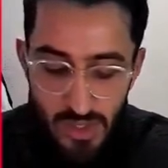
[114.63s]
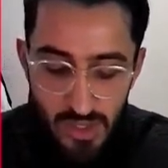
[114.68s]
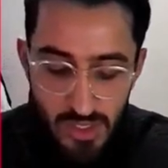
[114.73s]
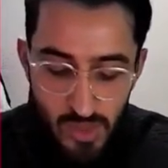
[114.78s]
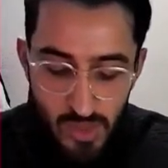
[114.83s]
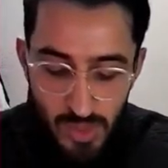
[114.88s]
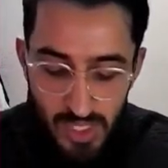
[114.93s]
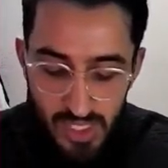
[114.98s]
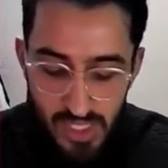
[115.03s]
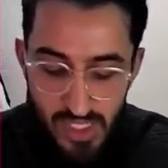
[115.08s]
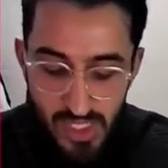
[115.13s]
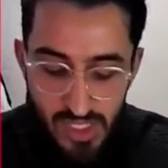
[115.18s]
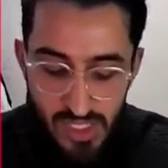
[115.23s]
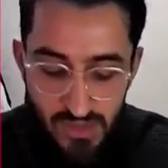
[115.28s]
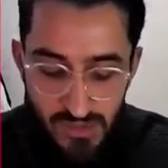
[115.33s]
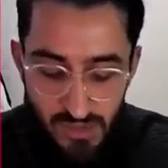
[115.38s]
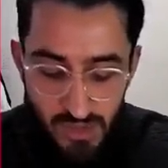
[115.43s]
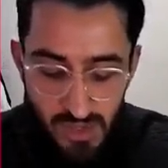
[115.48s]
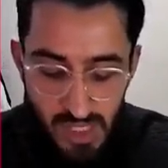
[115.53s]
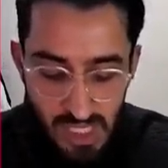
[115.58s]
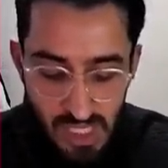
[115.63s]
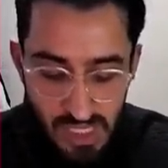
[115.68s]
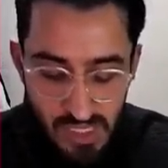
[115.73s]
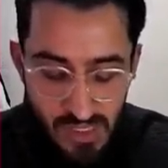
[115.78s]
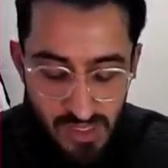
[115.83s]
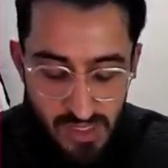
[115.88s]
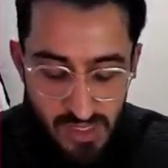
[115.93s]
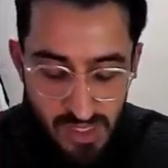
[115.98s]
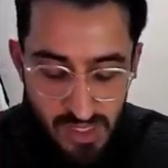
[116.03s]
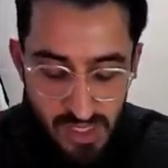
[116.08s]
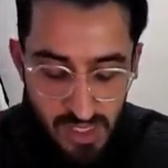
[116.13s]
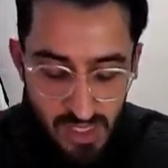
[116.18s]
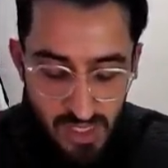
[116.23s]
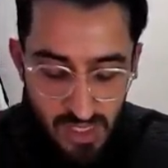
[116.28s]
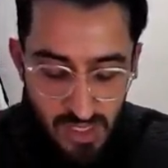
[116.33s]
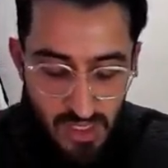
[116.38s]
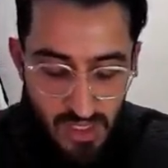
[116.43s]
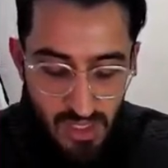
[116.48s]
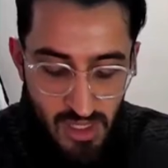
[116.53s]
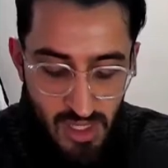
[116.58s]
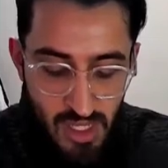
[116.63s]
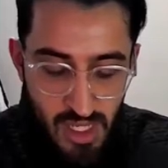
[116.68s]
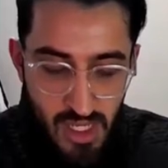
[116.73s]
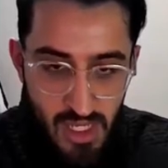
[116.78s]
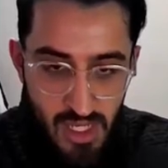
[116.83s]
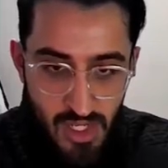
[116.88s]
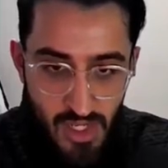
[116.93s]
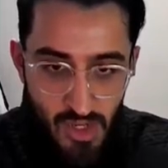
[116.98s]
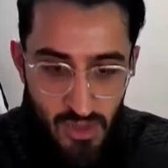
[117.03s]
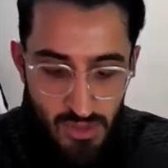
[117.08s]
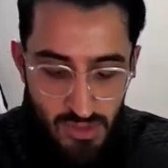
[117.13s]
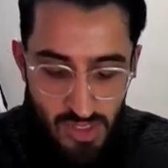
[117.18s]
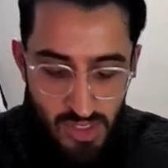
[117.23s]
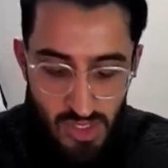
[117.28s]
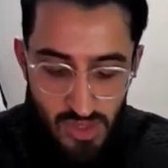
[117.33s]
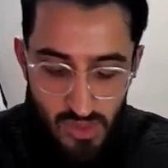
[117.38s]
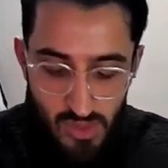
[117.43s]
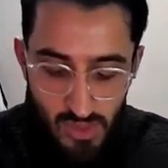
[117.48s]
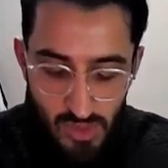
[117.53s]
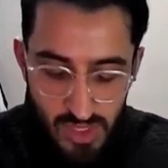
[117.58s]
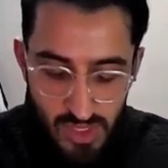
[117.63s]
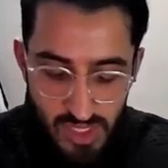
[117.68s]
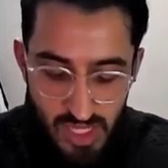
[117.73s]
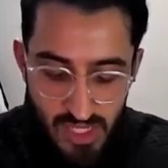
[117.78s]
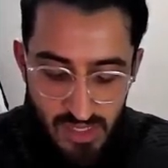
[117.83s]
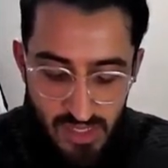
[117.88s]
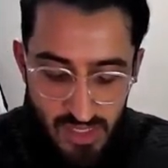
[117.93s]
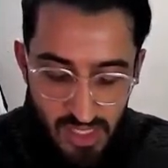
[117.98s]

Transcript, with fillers: quickly shuffle these, uh, not too intensely,